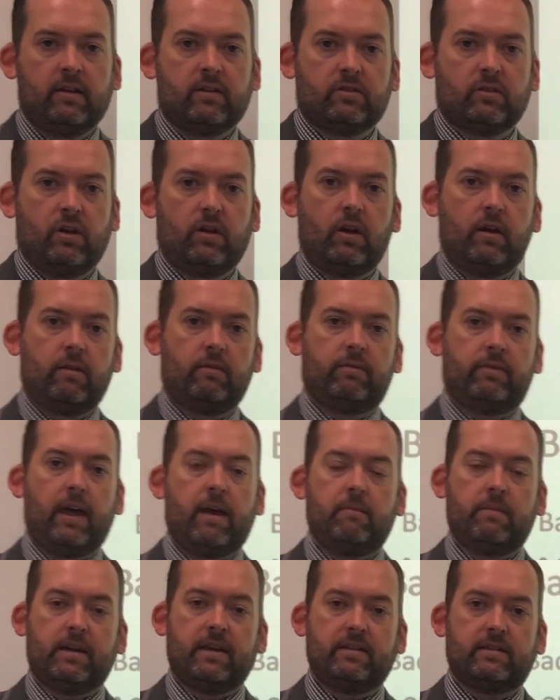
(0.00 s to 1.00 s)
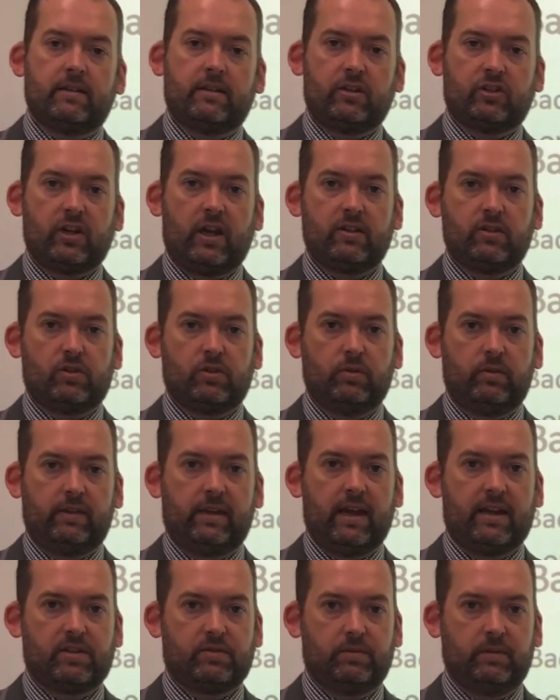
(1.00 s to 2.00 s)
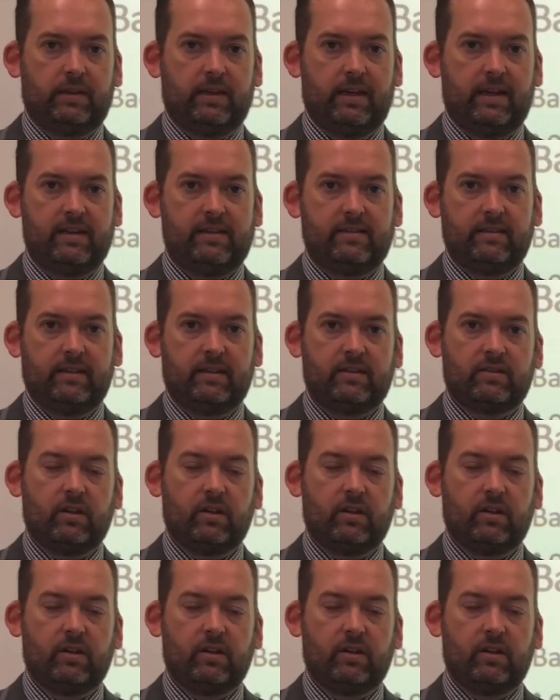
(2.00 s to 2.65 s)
So that means that it changes to a gas really easily.